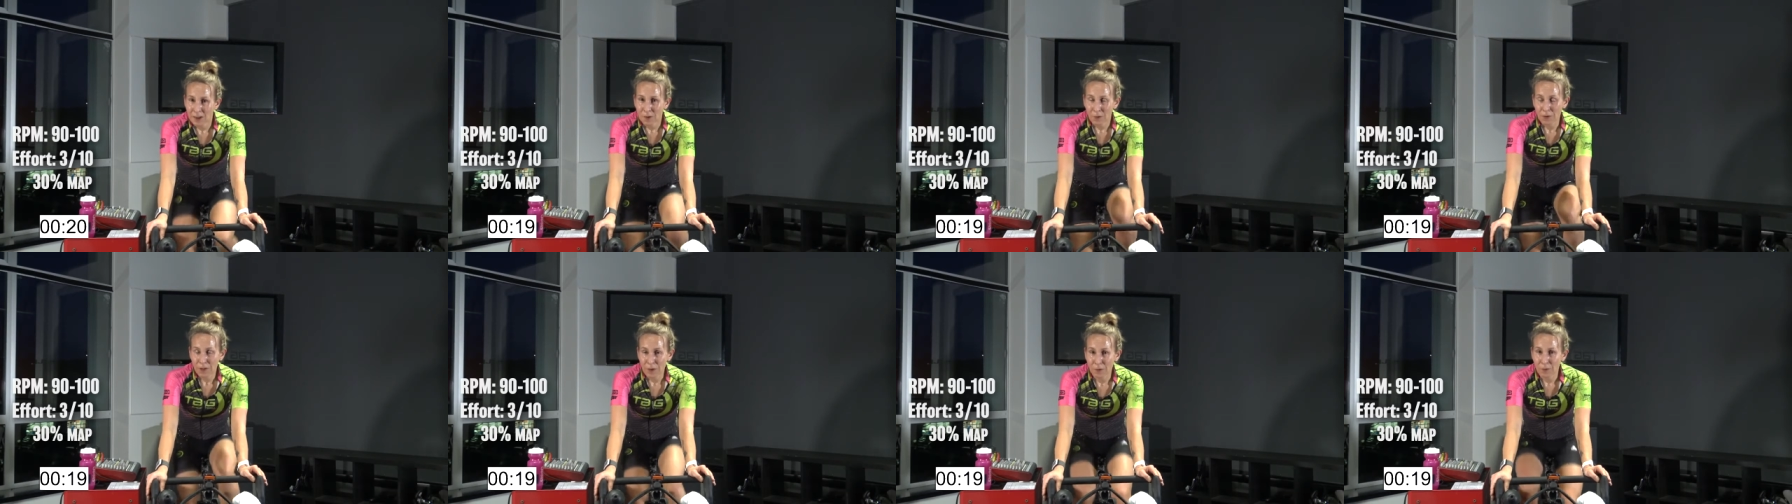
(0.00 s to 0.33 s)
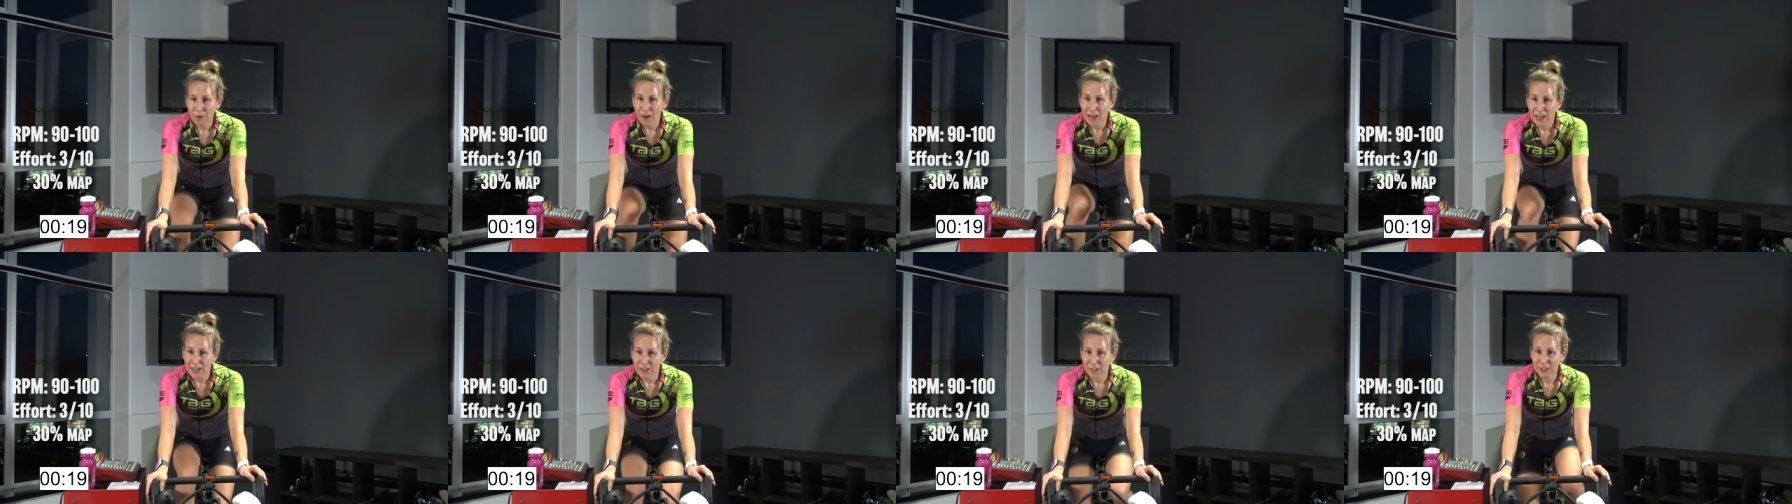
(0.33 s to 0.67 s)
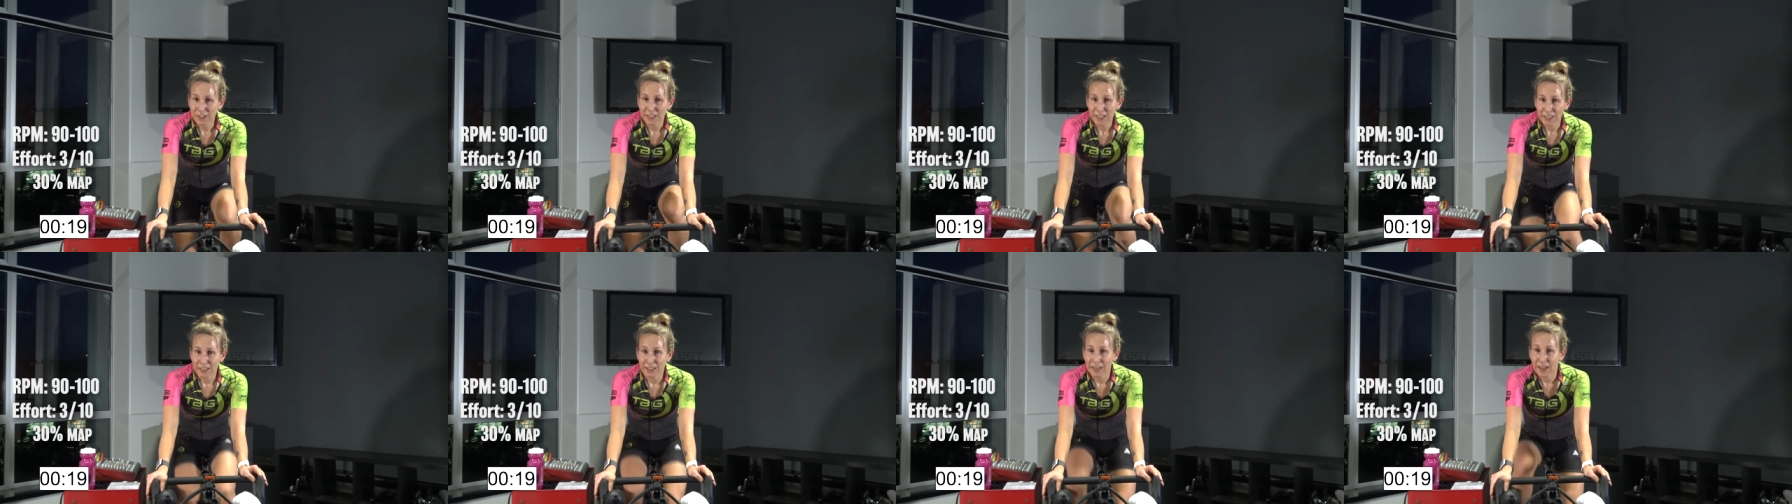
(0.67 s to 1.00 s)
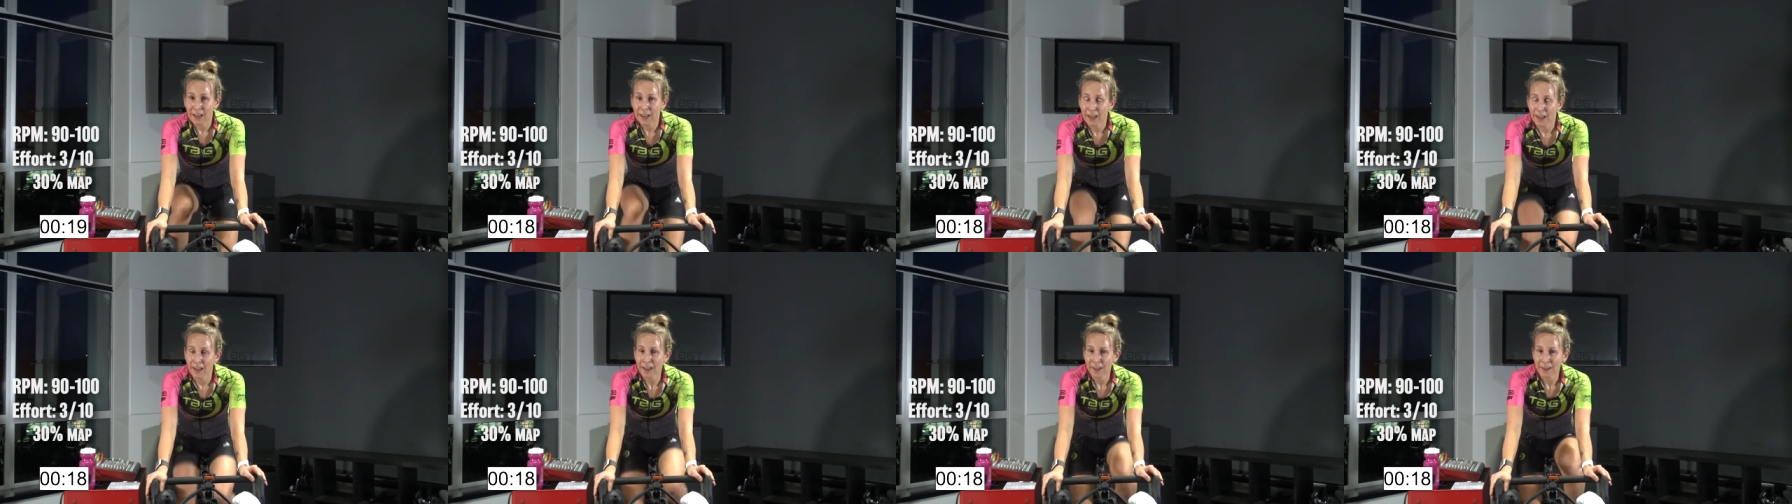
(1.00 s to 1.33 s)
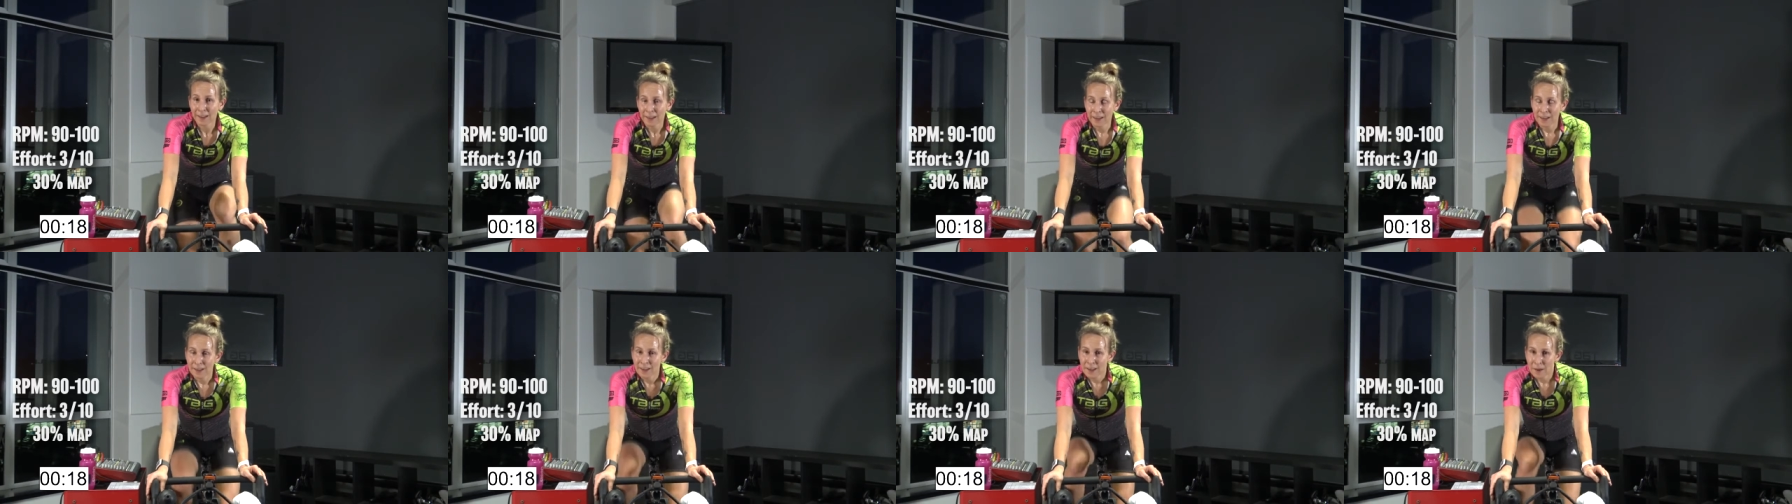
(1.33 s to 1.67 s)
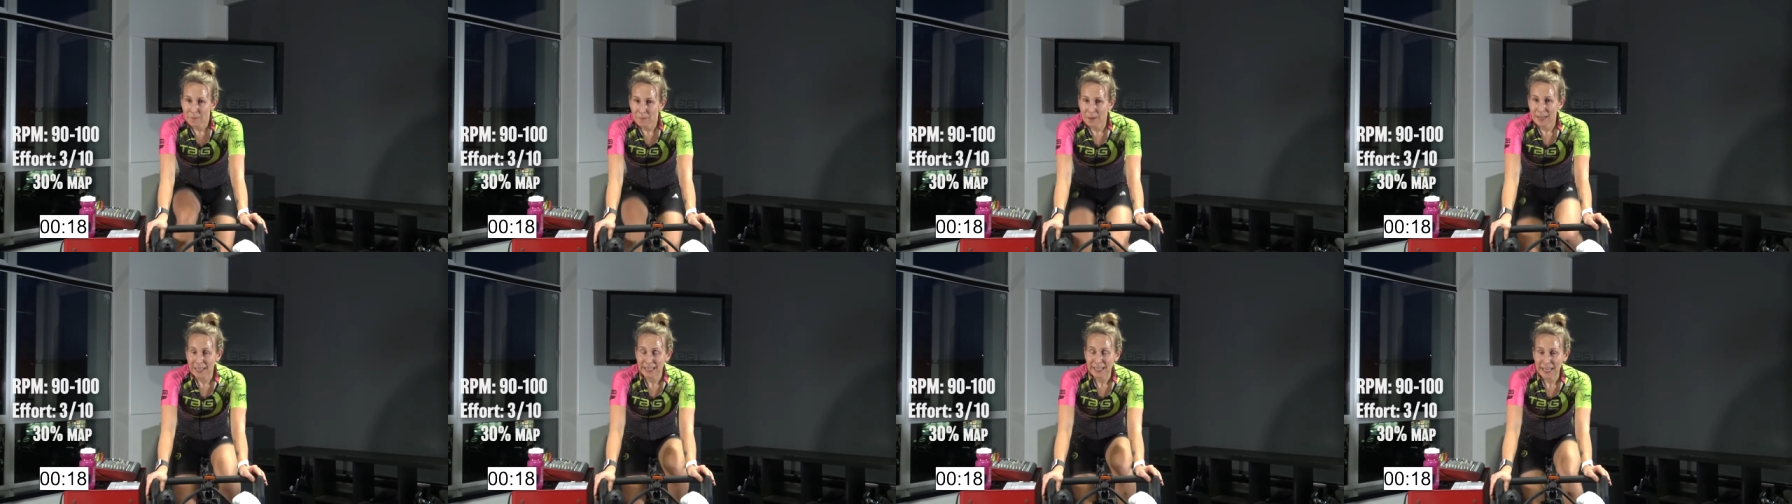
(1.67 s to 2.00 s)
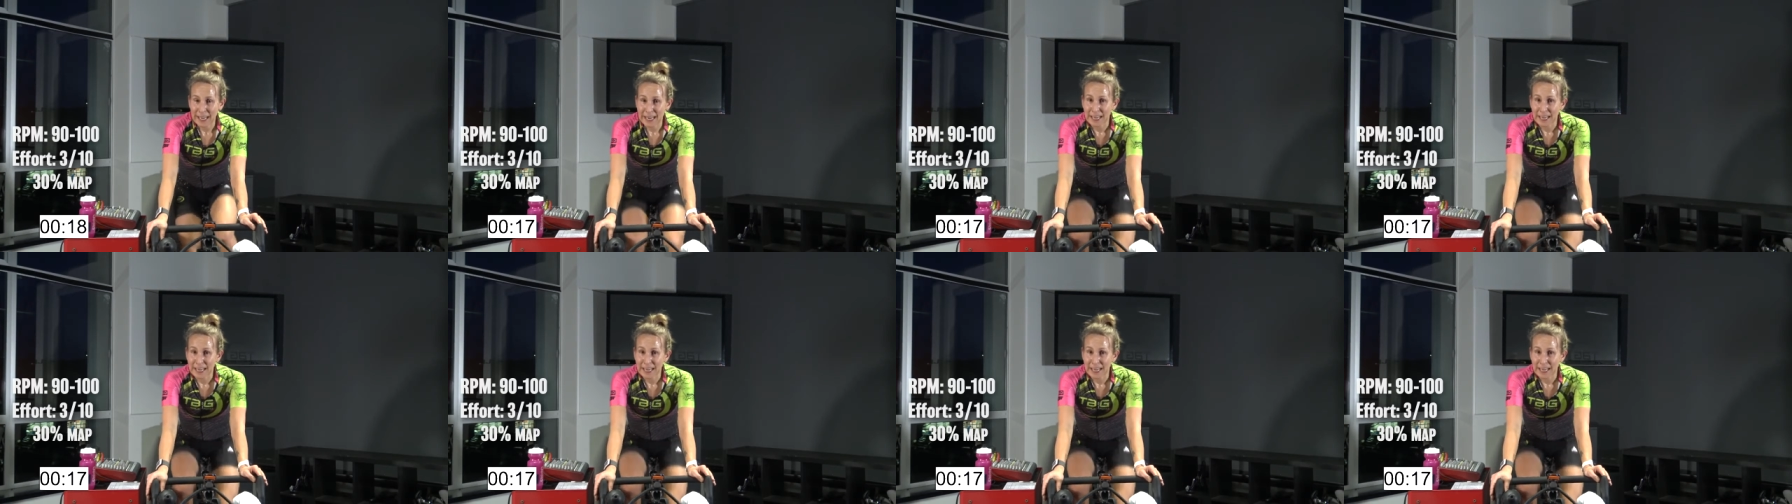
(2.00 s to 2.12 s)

where the riders can make